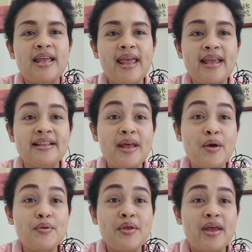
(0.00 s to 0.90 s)
in
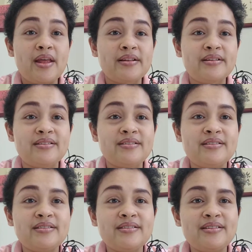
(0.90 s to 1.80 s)
Taoyuan,
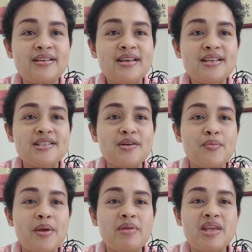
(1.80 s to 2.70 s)
so
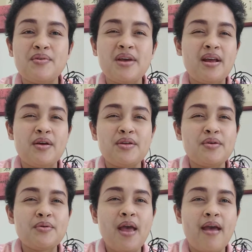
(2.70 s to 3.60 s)
maybe you can
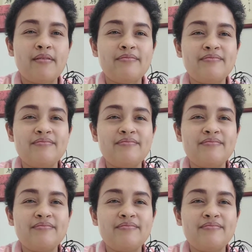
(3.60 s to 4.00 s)
you have